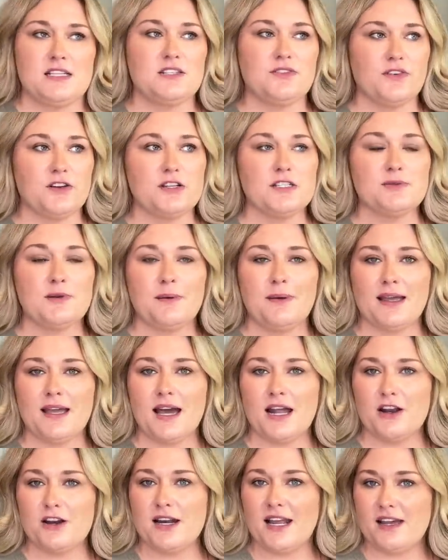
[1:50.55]
First, we went and got
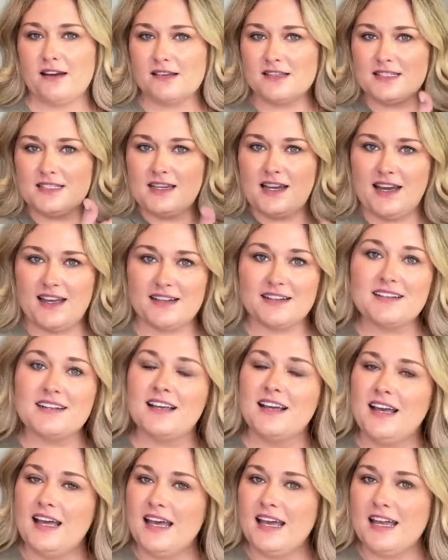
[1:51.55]
our nails done
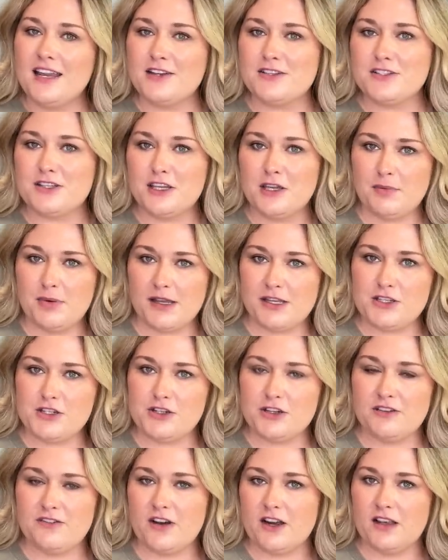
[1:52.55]
Here's a cute picture
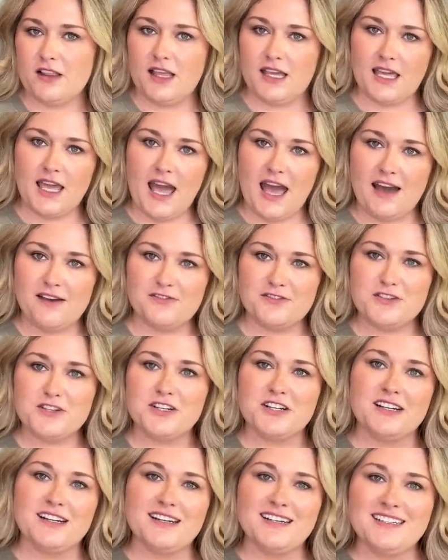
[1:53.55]
of our like
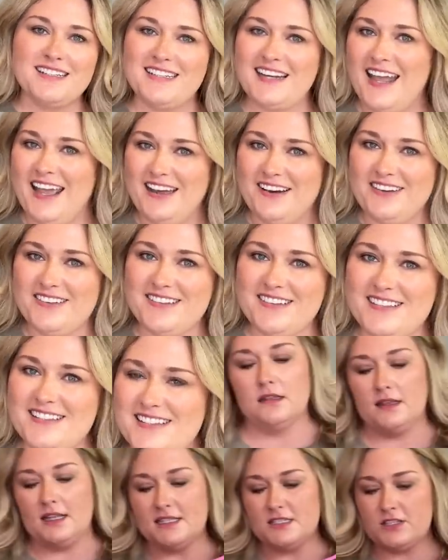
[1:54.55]
after nails.
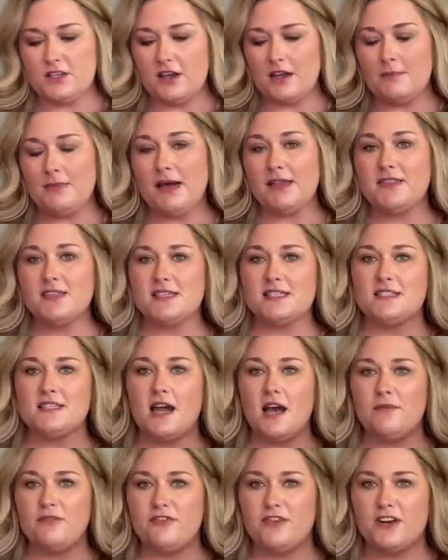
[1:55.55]
Let's talk about this
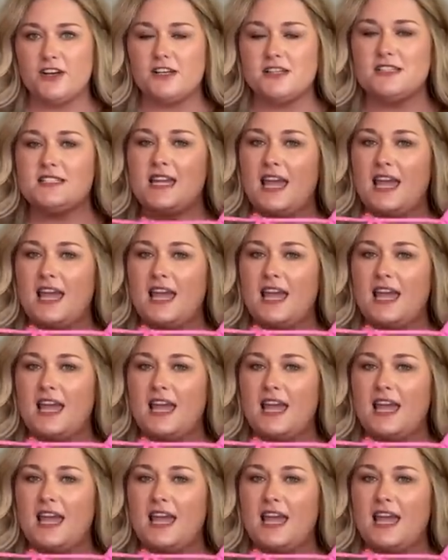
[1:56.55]
top first.